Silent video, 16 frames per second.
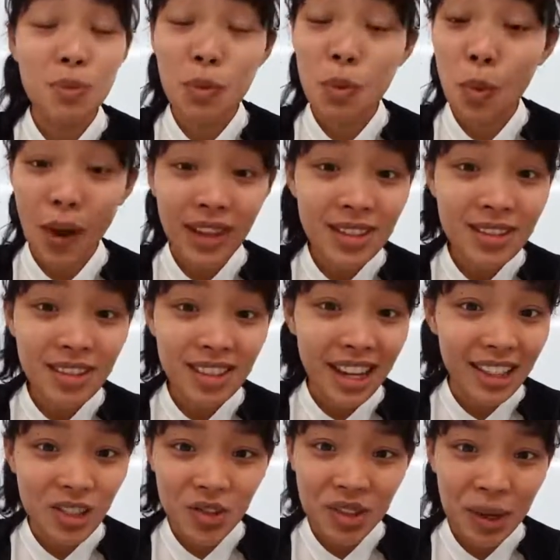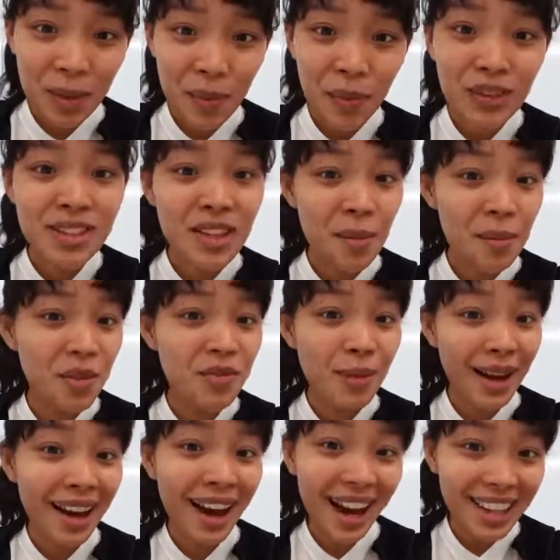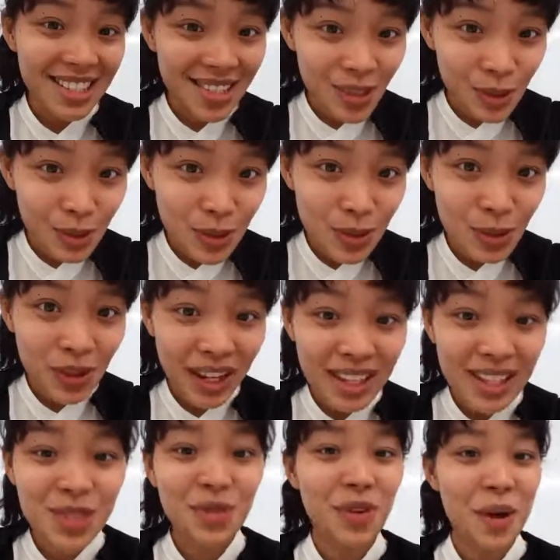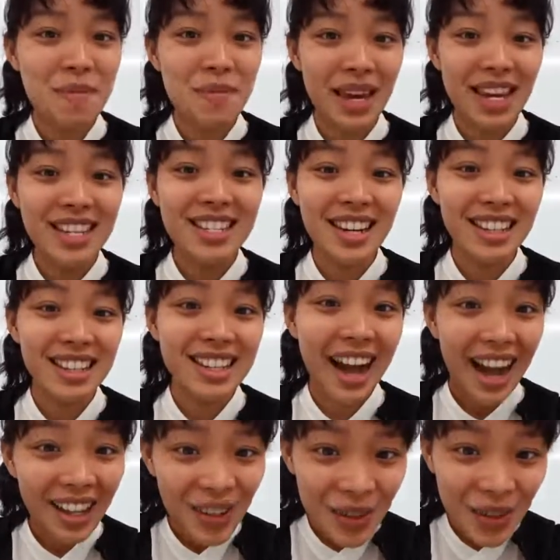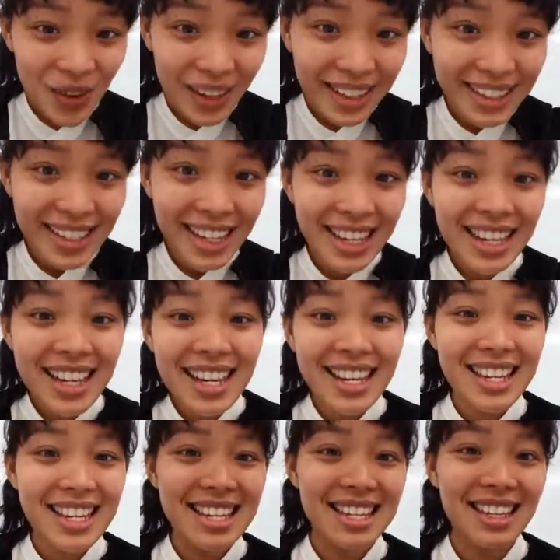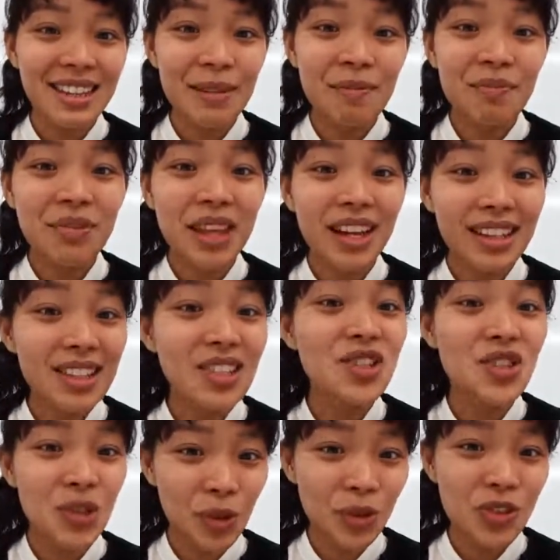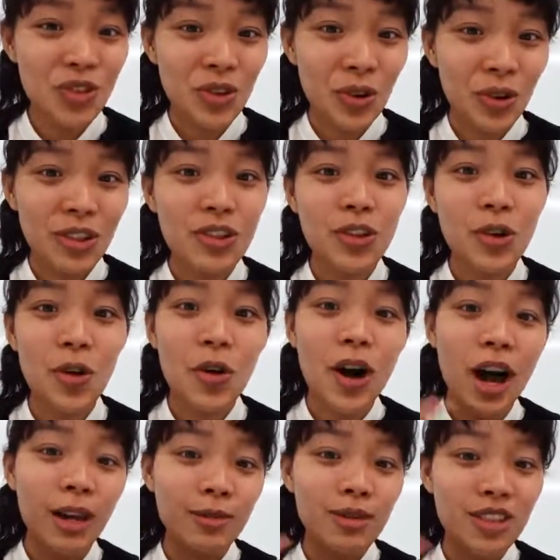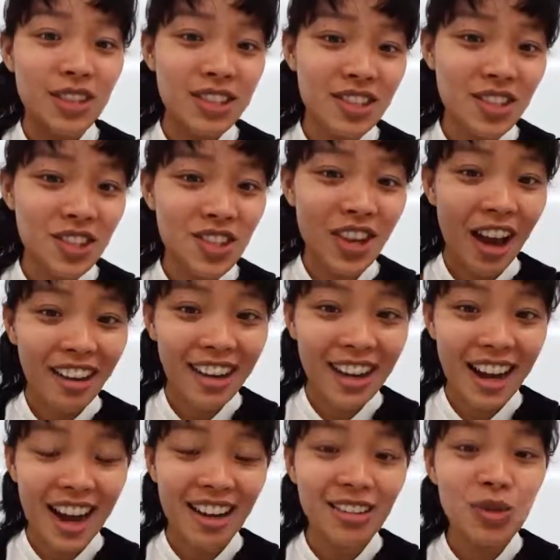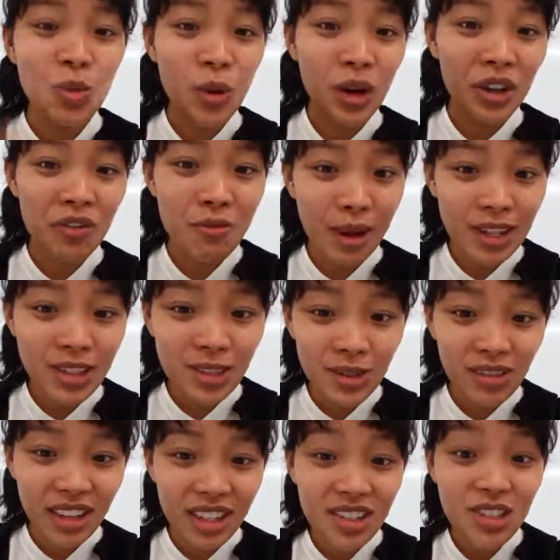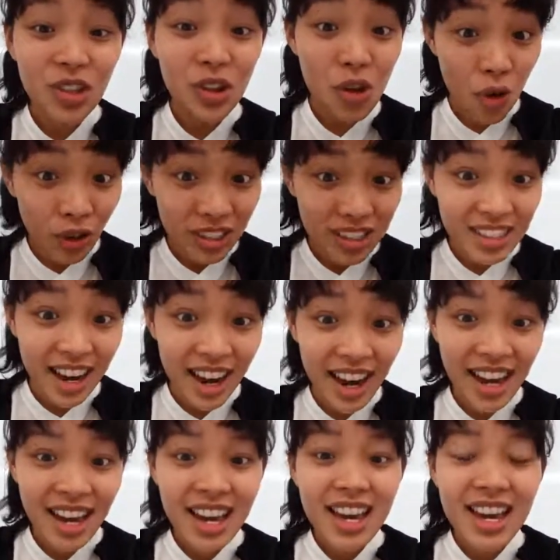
went to that trip with some of my high school students from Asian Gakuen in Juso. So I'm just shouting out one of my students, Ryota.